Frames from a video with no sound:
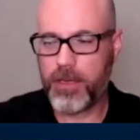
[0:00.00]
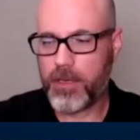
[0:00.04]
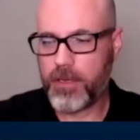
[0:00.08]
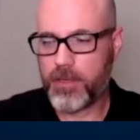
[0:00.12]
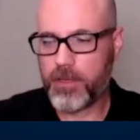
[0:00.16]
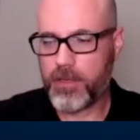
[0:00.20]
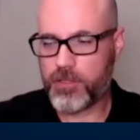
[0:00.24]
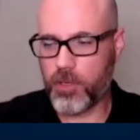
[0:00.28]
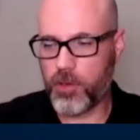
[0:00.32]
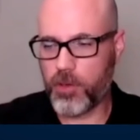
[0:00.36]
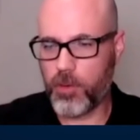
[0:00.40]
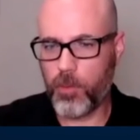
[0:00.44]

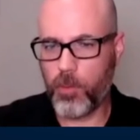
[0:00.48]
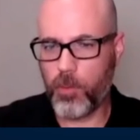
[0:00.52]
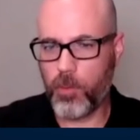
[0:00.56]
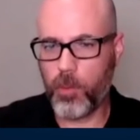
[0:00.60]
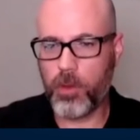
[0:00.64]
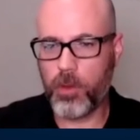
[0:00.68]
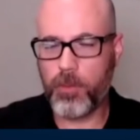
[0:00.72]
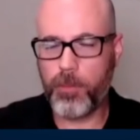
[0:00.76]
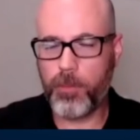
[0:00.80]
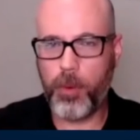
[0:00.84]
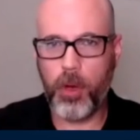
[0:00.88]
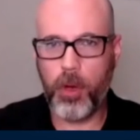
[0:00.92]
So
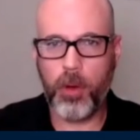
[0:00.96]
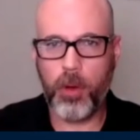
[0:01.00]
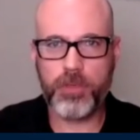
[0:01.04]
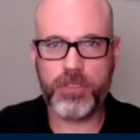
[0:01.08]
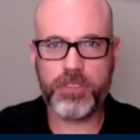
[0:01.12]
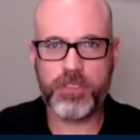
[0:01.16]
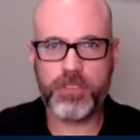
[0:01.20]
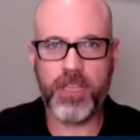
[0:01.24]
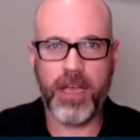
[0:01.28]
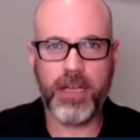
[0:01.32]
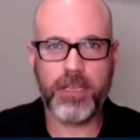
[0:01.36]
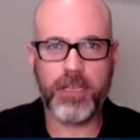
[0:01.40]
we'll
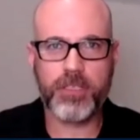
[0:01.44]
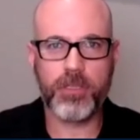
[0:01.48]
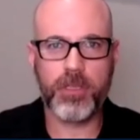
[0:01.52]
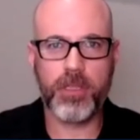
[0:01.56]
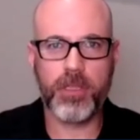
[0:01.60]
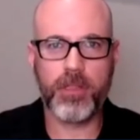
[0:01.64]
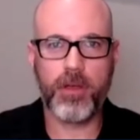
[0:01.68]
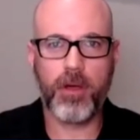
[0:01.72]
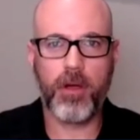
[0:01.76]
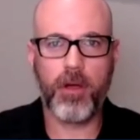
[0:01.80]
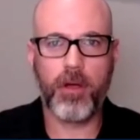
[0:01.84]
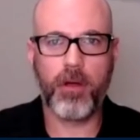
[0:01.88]
post actually
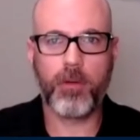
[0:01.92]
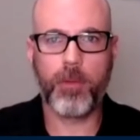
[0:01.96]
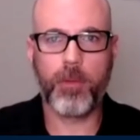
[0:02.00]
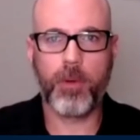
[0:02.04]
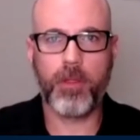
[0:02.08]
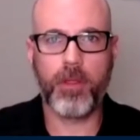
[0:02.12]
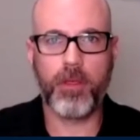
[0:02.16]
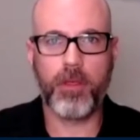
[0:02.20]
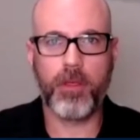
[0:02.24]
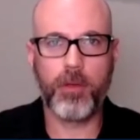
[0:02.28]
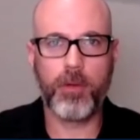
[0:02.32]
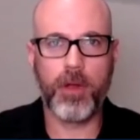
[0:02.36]
the hardware
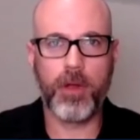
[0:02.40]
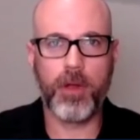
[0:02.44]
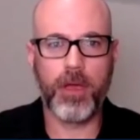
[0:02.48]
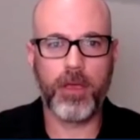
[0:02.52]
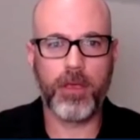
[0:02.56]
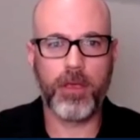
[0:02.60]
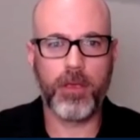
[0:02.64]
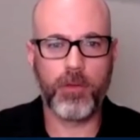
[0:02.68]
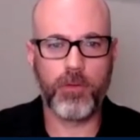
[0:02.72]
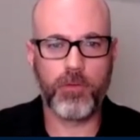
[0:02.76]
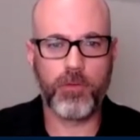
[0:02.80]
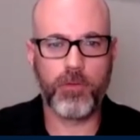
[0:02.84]
that you and I
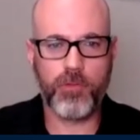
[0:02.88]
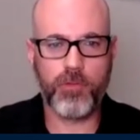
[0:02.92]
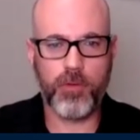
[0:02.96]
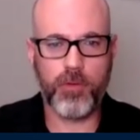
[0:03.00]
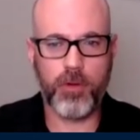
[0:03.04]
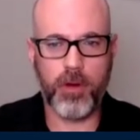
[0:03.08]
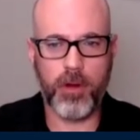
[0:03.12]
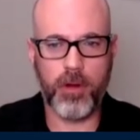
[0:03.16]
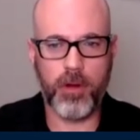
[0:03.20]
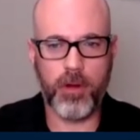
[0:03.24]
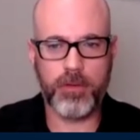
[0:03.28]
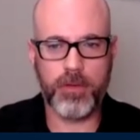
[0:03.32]
use
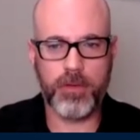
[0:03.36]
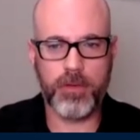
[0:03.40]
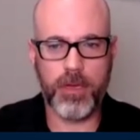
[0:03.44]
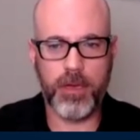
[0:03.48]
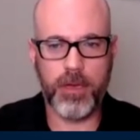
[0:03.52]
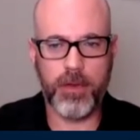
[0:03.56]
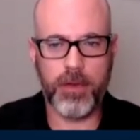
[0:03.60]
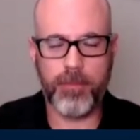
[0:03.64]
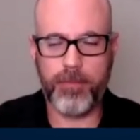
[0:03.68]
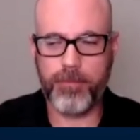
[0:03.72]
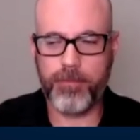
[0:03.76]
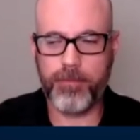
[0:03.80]
for
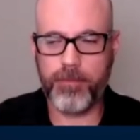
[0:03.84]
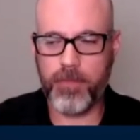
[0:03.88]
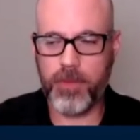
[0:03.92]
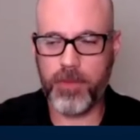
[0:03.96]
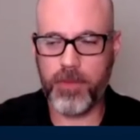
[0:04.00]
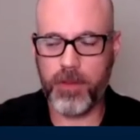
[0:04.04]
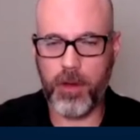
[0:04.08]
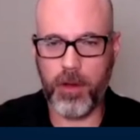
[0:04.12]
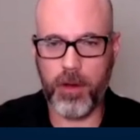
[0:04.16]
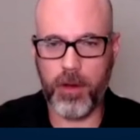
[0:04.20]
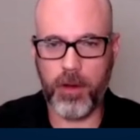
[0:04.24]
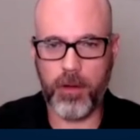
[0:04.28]

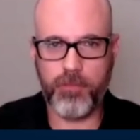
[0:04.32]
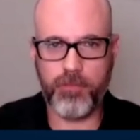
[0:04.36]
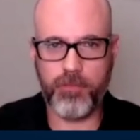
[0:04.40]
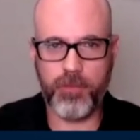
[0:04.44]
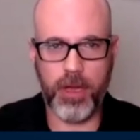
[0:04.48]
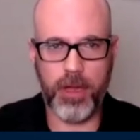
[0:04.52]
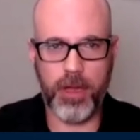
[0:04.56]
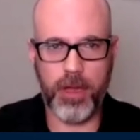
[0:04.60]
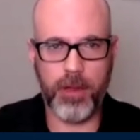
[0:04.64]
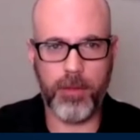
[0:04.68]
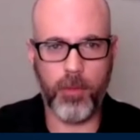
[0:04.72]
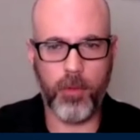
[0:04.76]
our
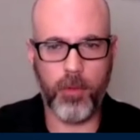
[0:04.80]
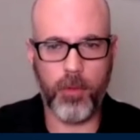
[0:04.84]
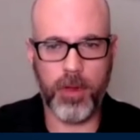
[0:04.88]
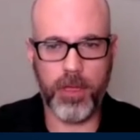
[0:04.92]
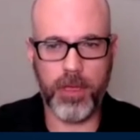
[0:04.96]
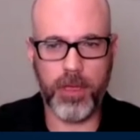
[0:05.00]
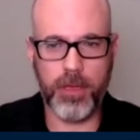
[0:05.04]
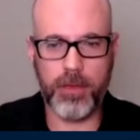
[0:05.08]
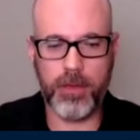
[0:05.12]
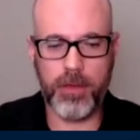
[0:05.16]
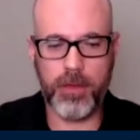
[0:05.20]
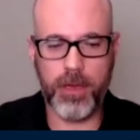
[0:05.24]
Friday
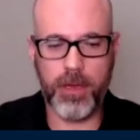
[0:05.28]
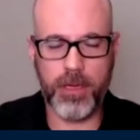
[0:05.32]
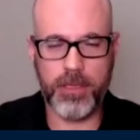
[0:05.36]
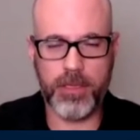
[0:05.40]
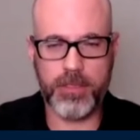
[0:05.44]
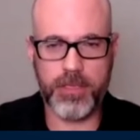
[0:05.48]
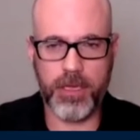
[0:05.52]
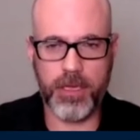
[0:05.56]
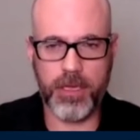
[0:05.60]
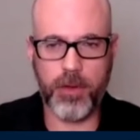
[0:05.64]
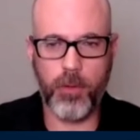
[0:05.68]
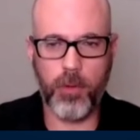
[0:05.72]
morning
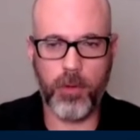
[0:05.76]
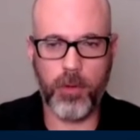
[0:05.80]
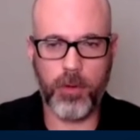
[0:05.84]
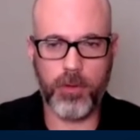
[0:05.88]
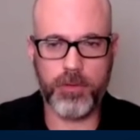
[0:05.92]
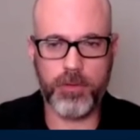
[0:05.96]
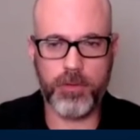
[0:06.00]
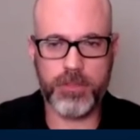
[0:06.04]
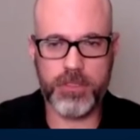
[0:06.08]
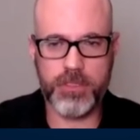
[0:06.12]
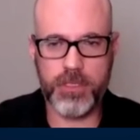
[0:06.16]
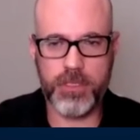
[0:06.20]
tech
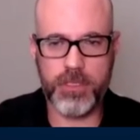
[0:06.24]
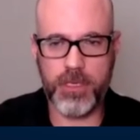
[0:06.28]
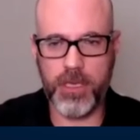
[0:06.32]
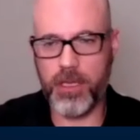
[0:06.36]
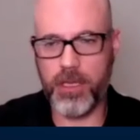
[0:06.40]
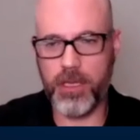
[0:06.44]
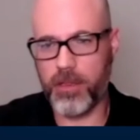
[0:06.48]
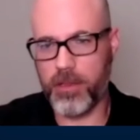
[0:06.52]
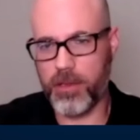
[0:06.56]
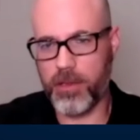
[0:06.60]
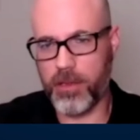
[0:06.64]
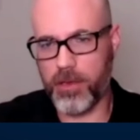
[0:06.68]
corners
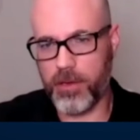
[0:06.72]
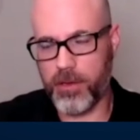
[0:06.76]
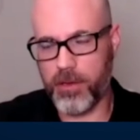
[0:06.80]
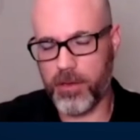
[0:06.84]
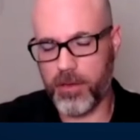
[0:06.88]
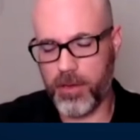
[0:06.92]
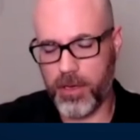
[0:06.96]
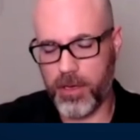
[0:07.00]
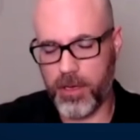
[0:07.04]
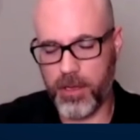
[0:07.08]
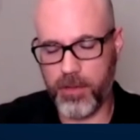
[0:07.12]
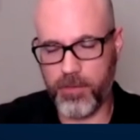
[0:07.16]
in the
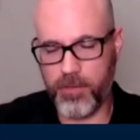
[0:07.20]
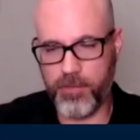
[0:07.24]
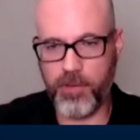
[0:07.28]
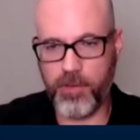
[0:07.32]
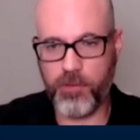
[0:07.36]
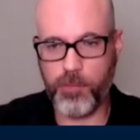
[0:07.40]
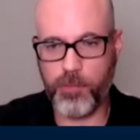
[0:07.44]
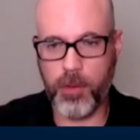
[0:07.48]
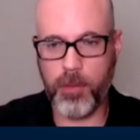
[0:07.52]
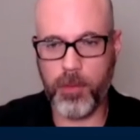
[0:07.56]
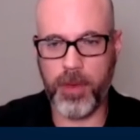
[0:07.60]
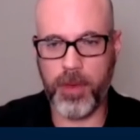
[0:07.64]

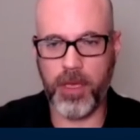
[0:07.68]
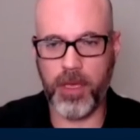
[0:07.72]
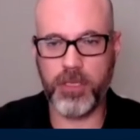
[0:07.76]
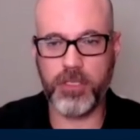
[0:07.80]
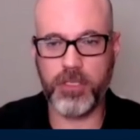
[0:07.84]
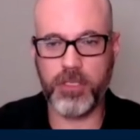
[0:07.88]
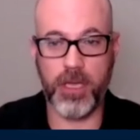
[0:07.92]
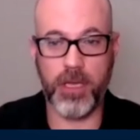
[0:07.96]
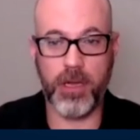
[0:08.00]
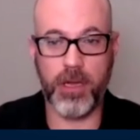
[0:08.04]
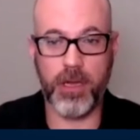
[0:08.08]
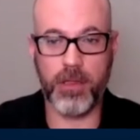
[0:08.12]
Facebook
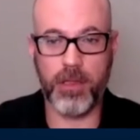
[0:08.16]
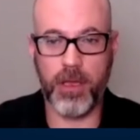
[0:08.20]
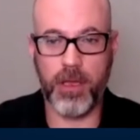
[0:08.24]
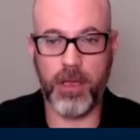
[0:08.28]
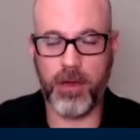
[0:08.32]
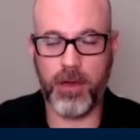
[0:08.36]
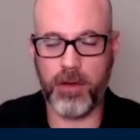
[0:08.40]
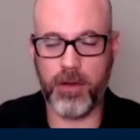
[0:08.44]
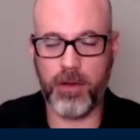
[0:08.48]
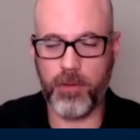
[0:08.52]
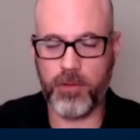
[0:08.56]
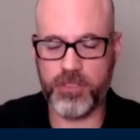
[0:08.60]
page and
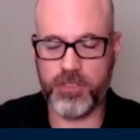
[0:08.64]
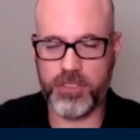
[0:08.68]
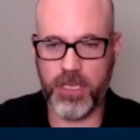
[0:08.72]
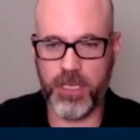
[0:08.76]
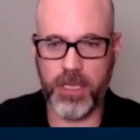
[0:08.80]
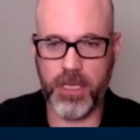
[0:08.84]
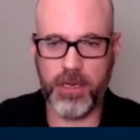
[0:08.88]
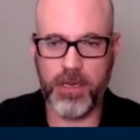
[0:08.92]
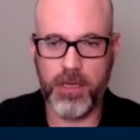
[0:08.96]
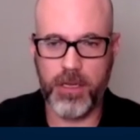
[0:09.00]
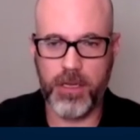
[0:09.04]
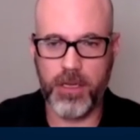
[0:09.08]
online on our site,